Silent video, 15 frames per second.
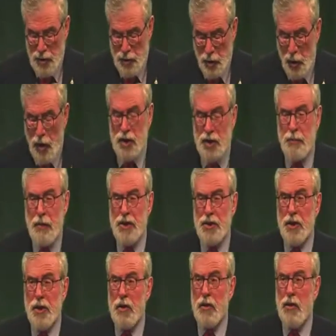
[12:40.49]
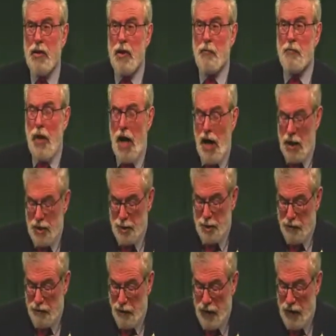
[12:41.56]
George Mitchell
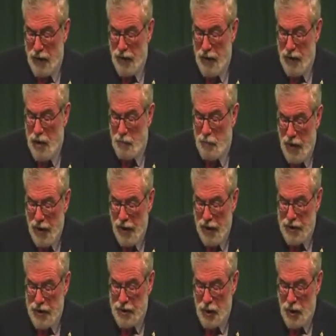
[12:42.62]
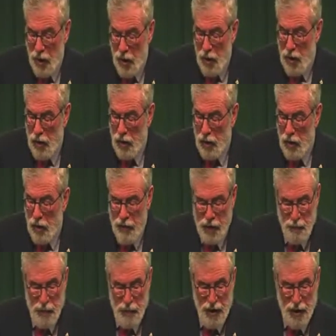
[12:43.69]
masterfully managed all of the
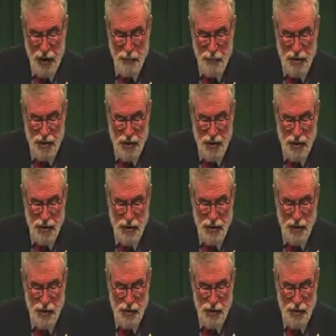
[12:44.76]
competing positions.